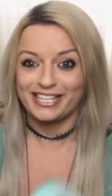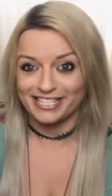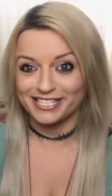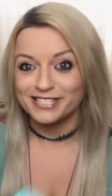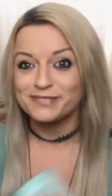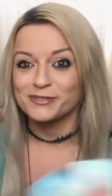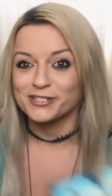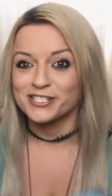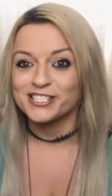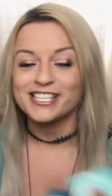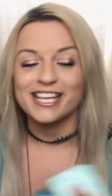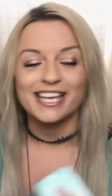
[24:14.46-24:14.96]
That's
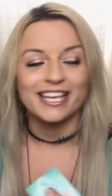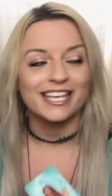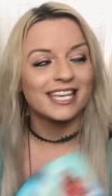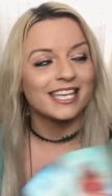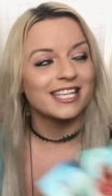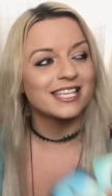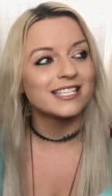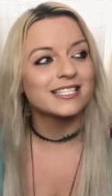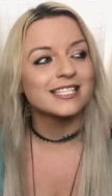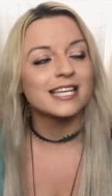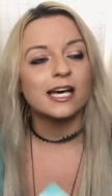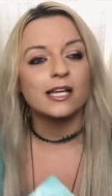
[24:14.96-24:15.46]
what they're saying. Can
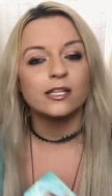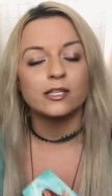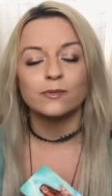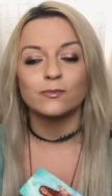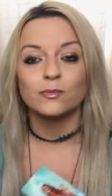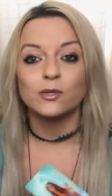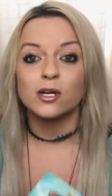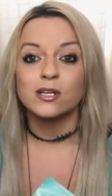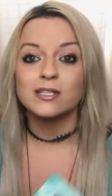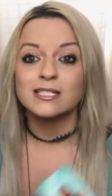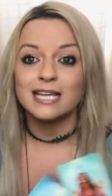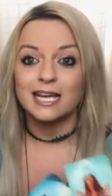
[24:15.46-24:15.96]
you tell them
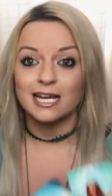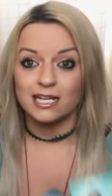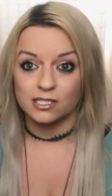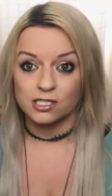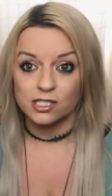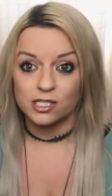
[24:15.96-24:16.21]
not to add